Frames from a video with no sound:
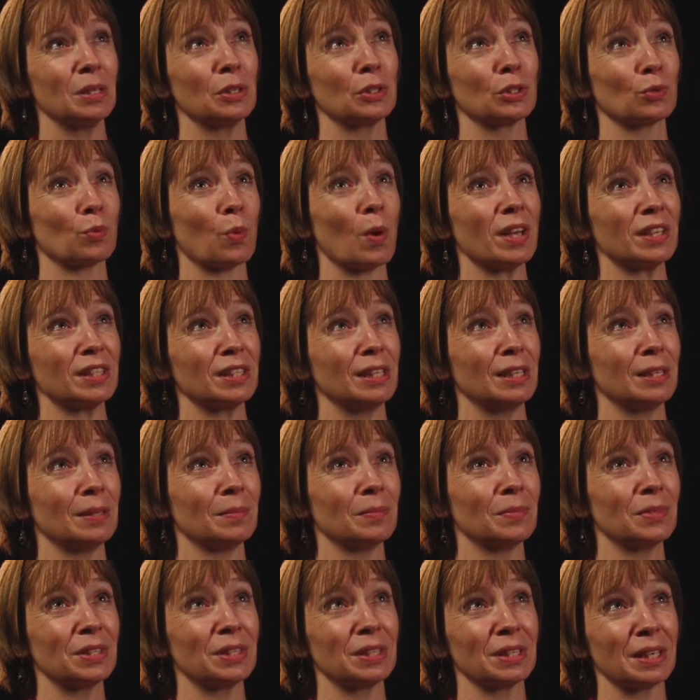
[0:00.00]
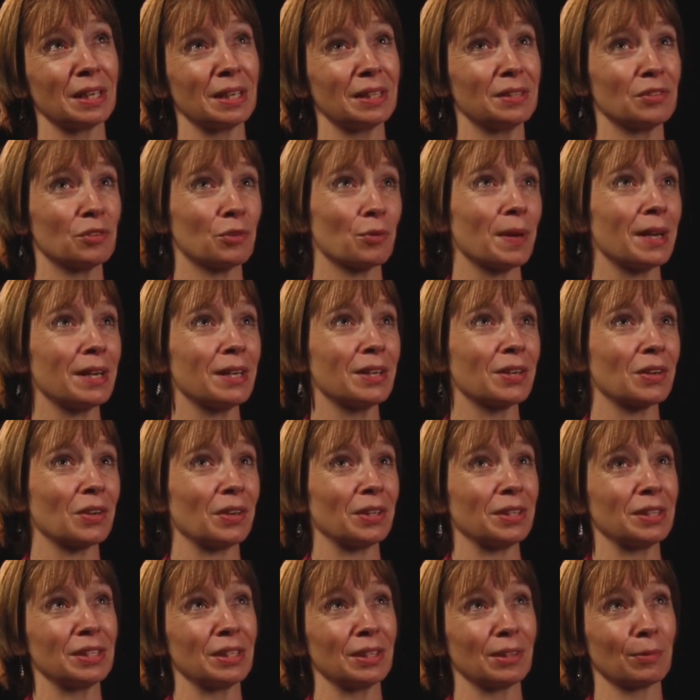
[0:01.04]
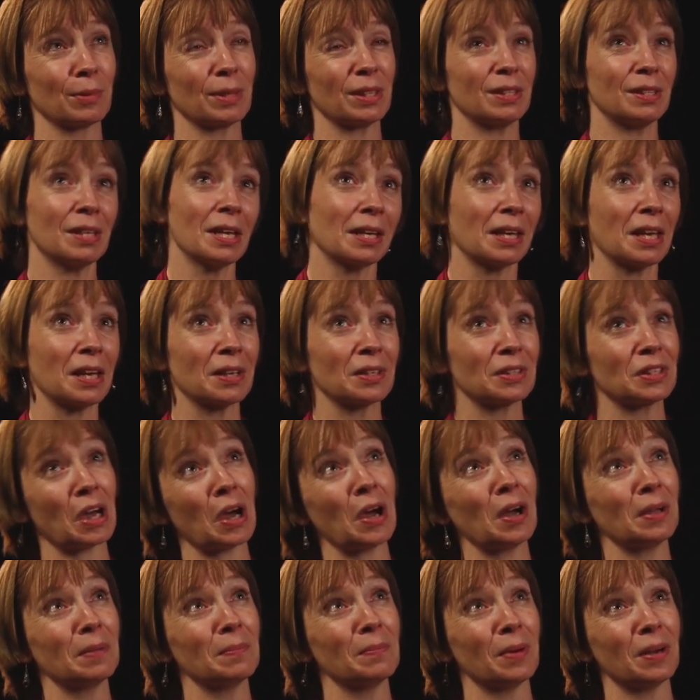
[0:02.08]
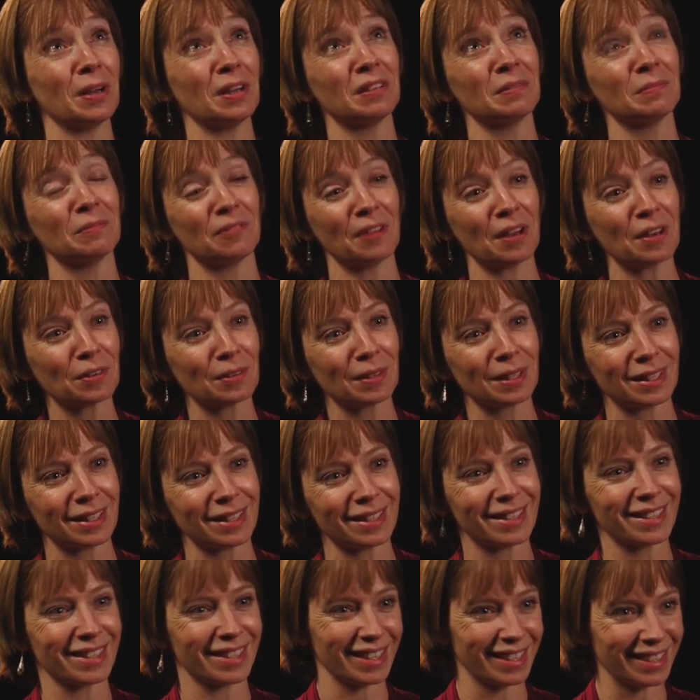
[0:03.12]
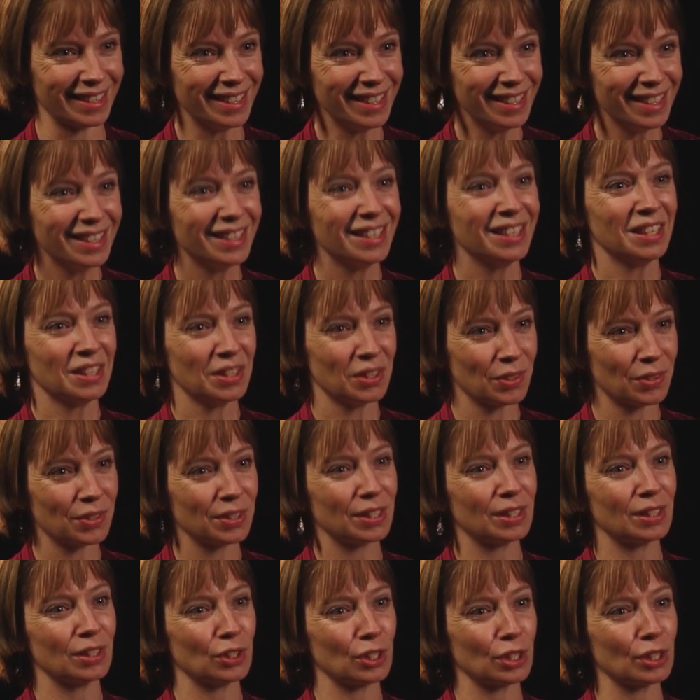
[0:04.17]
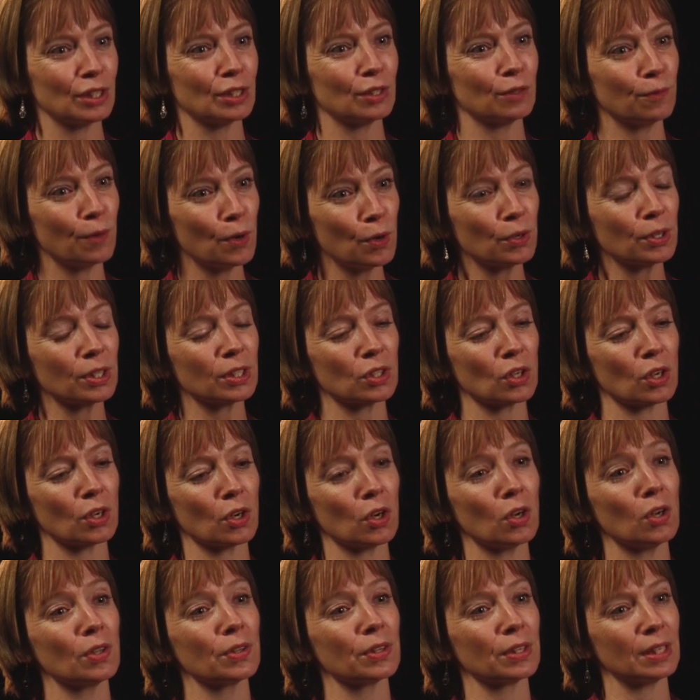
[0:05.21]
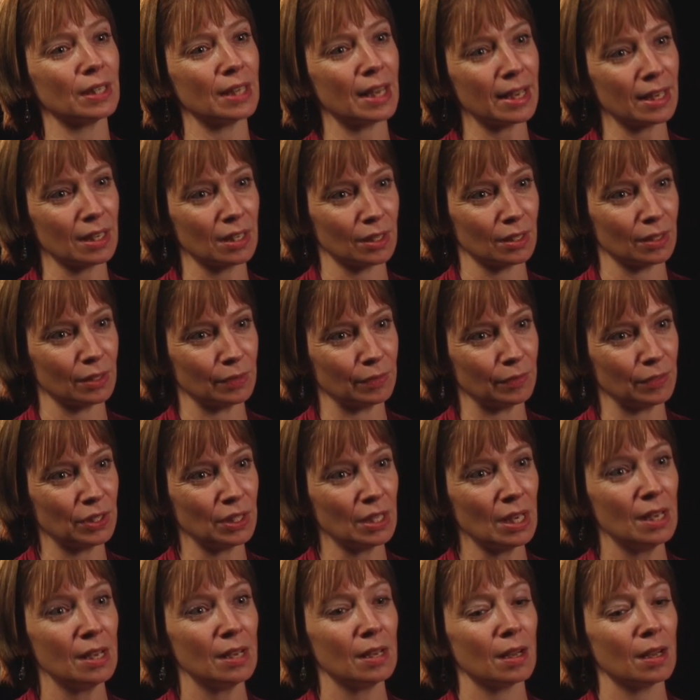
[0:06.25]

SWAT teams to get training on dealing with ticking time bomb veterans, and you know this just this focus on all the negatives.